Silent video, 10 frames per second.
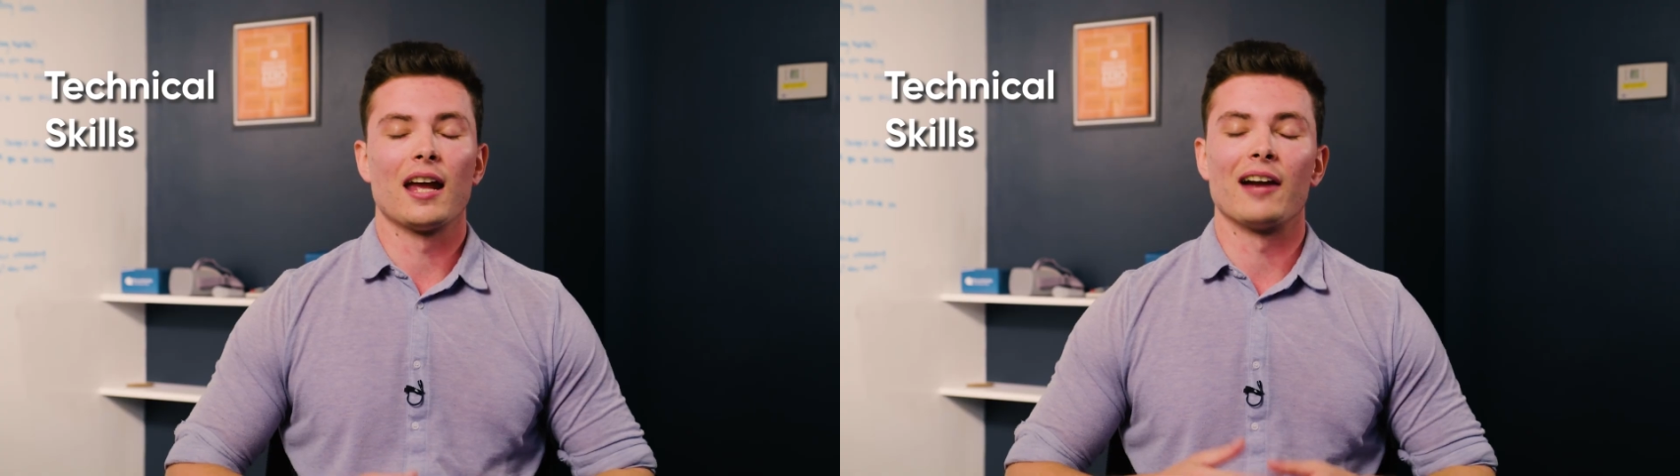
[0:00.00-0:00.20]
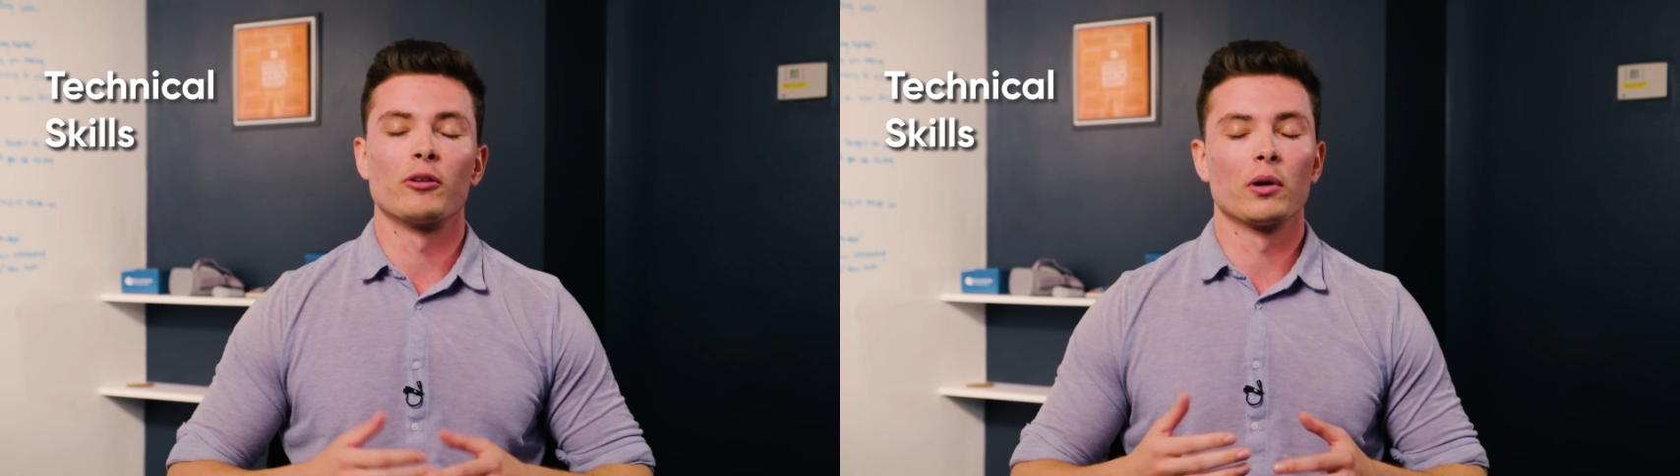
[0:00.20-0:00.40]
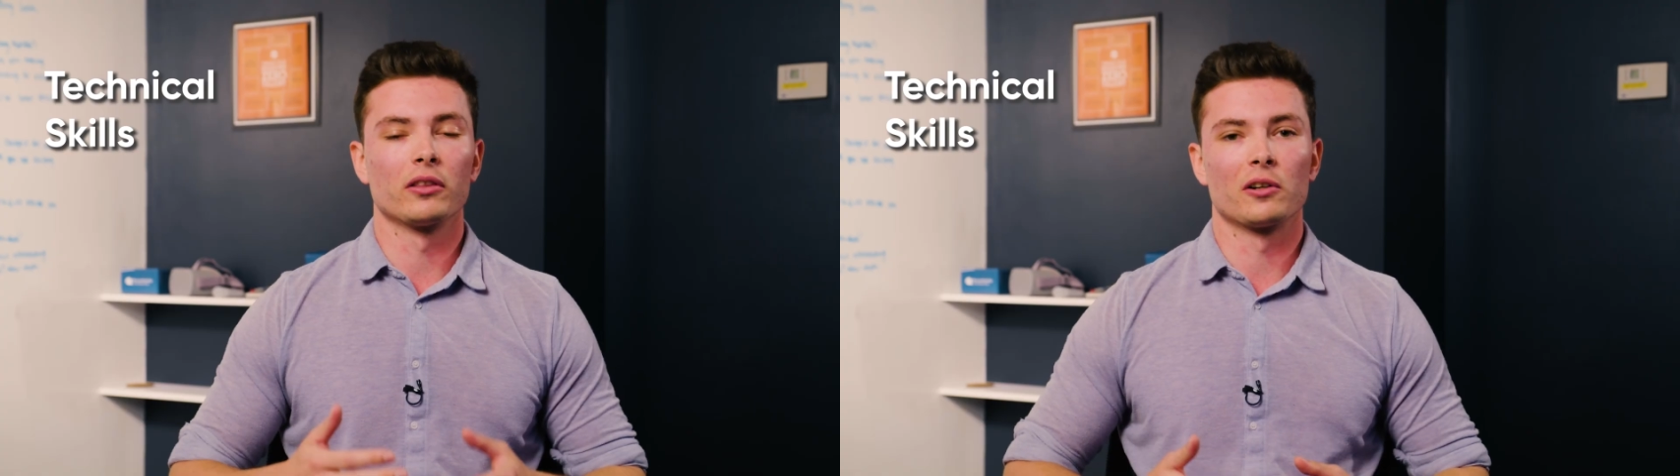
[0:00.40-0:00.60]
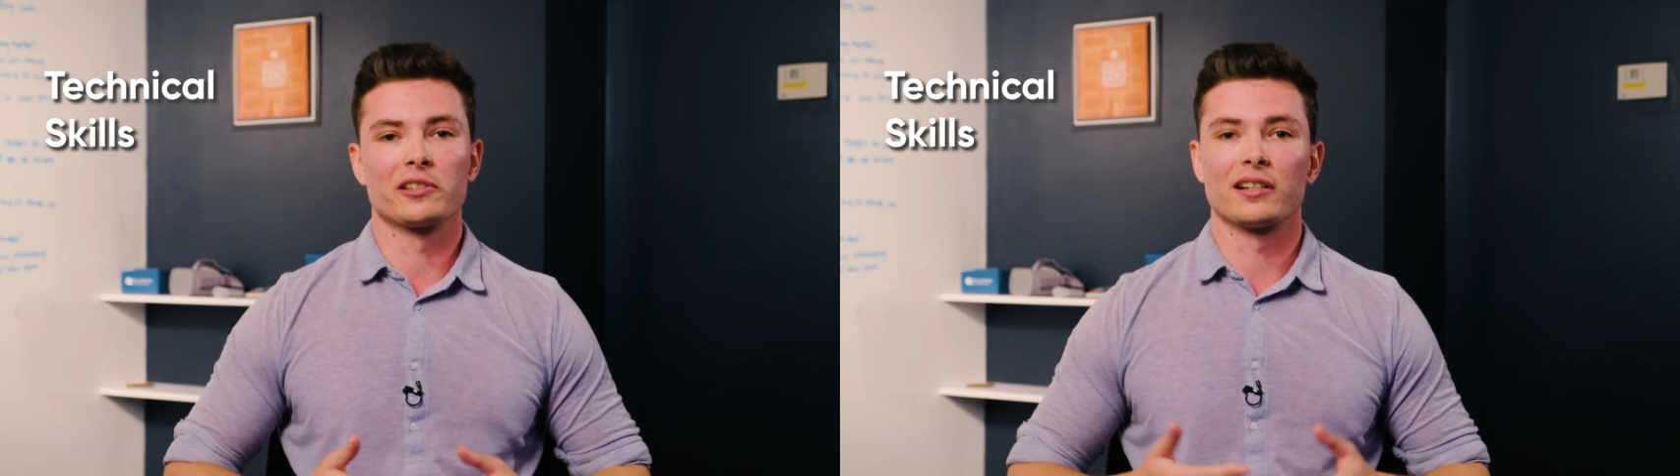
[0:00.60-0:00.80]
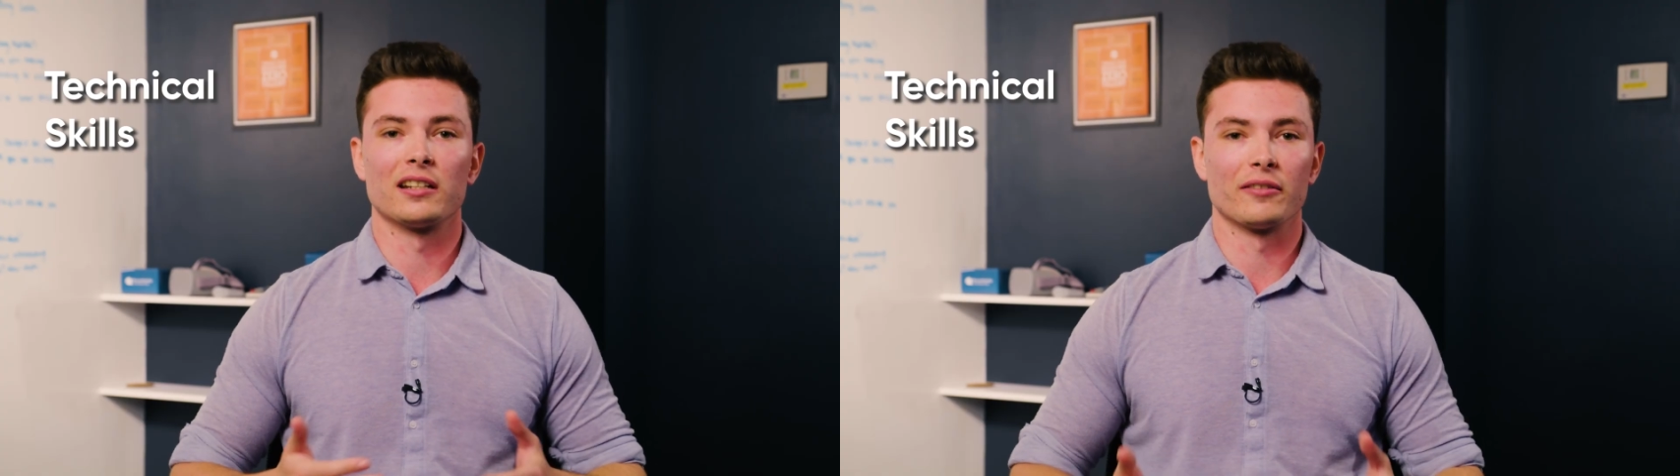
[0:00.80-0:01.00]
Everyone
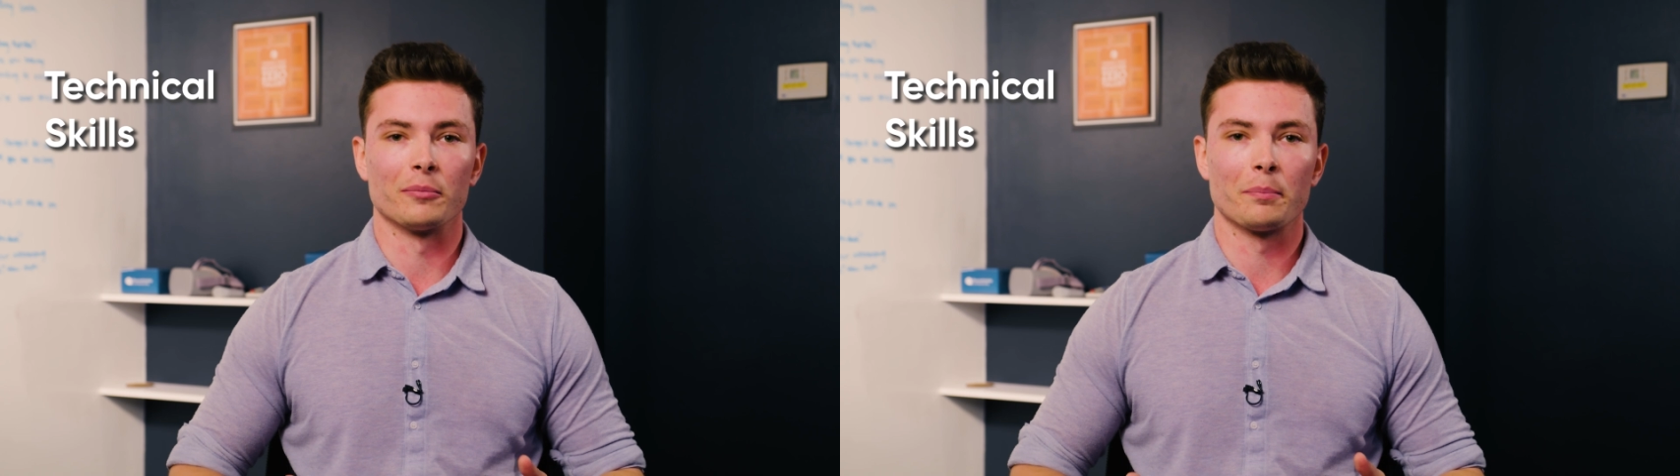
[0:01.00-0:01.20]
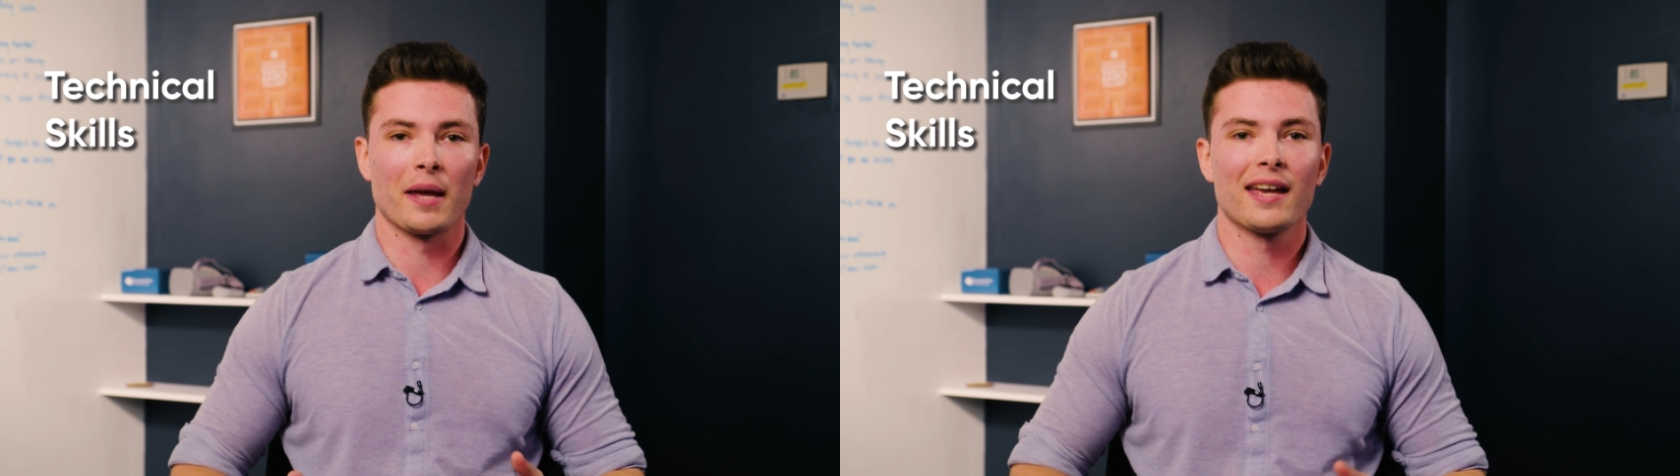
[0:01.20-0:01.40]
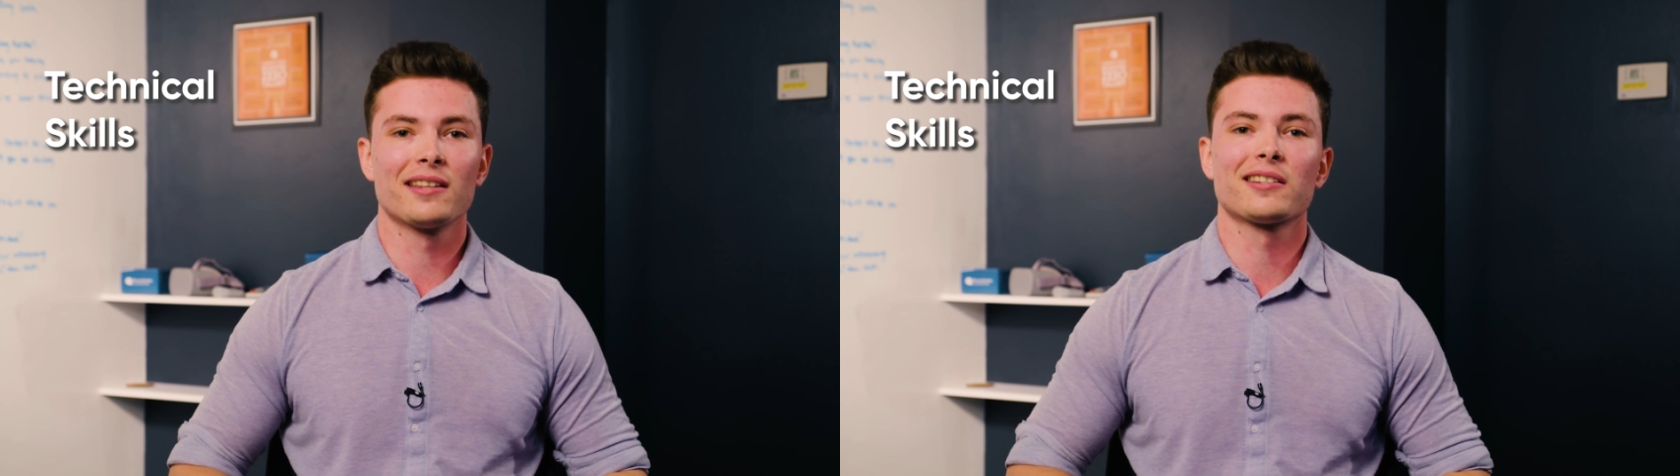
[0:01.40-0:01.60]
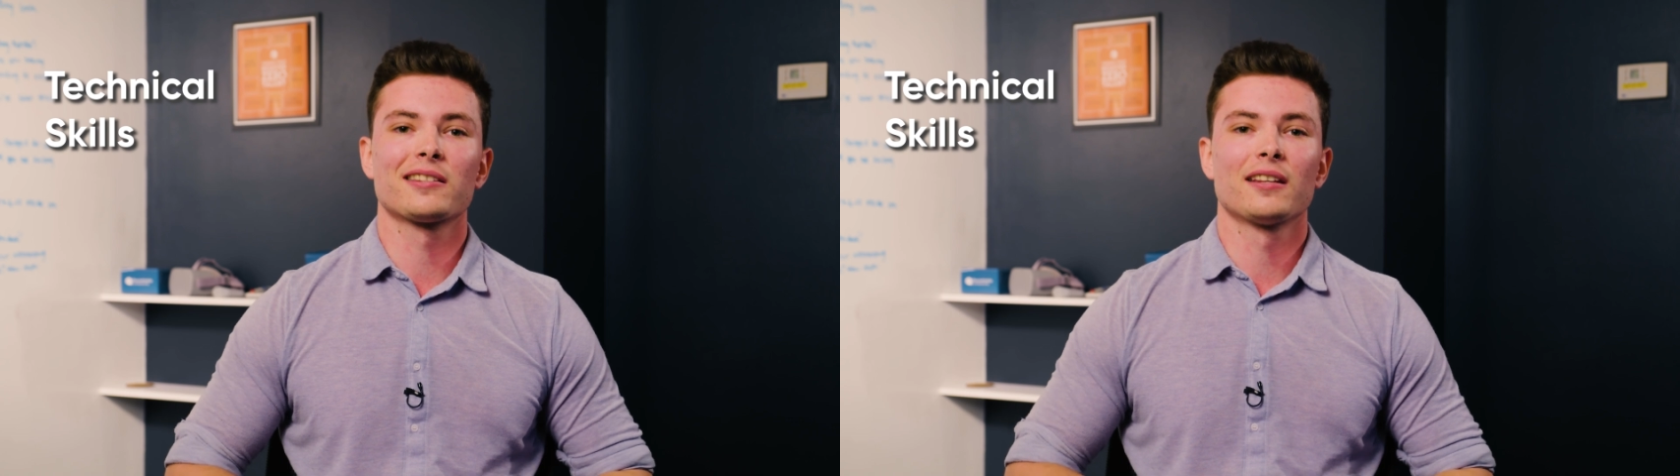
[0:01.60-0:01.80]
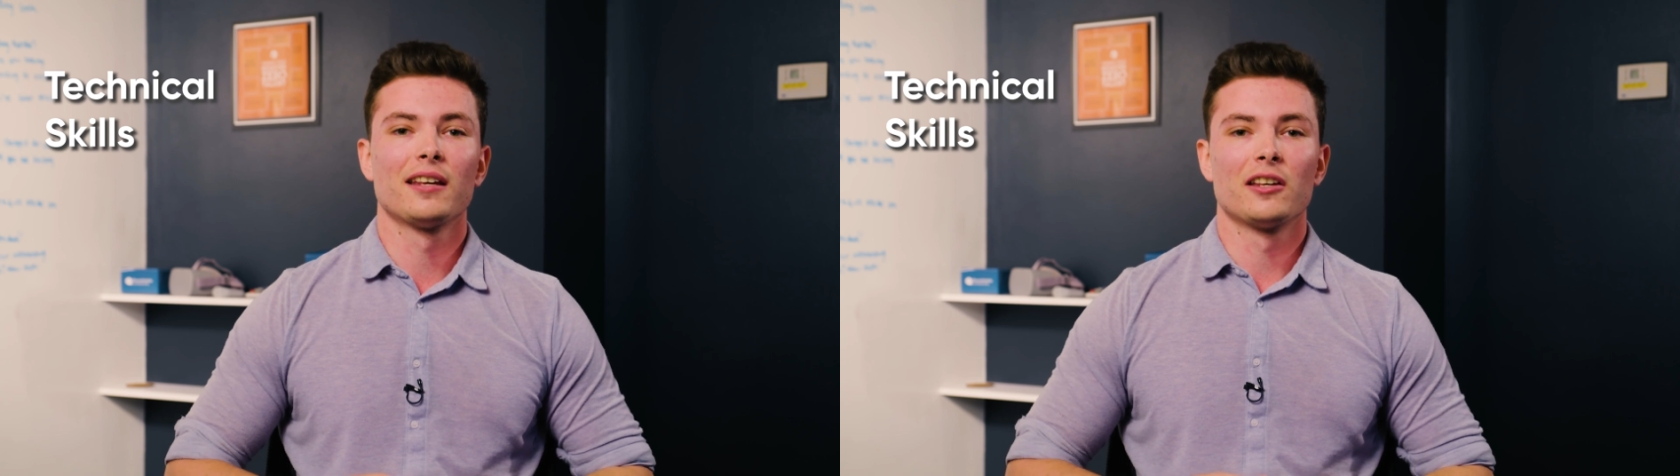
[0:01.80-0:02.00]
learns at a different
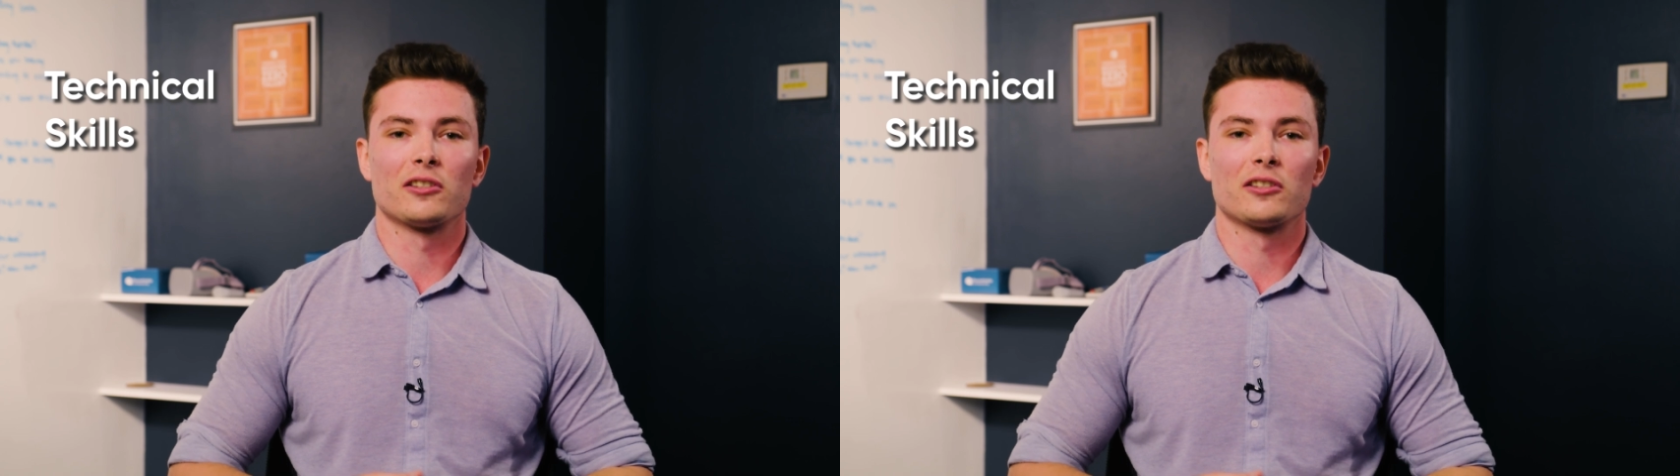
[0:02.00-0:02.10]
pace,